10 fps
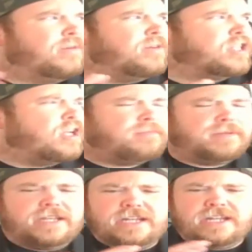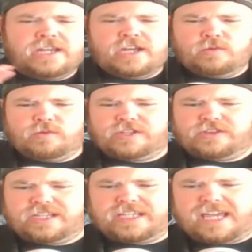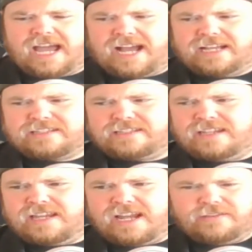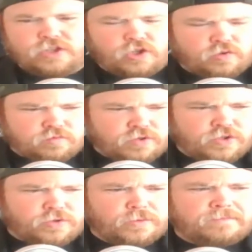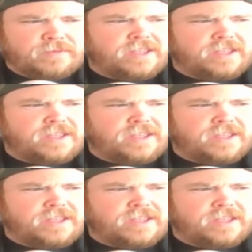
I want to jump in with the cast and the crew.